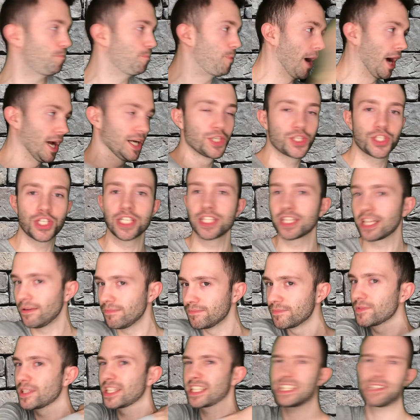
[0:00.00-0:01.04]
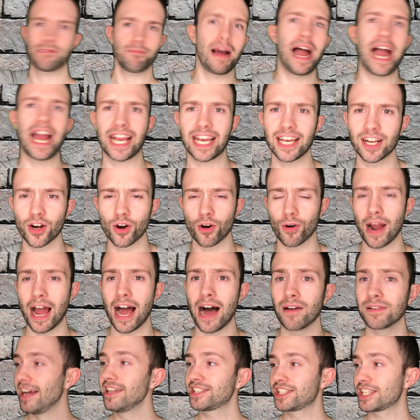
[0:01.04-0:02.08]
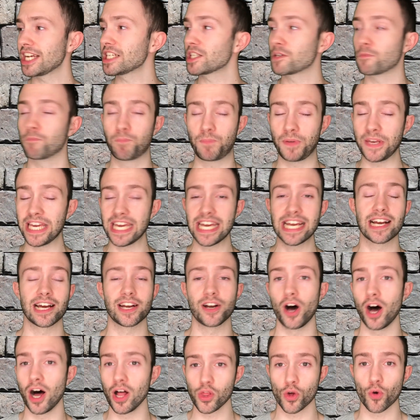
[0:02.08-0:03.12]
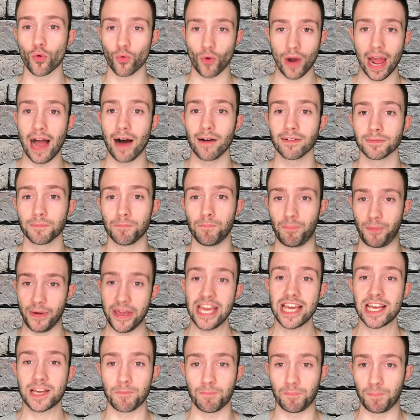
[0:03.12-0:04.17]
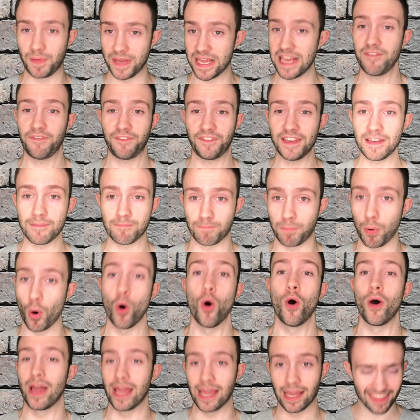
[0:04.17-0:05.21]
punching them, smacking around, and just being an all-around big, beefy boy.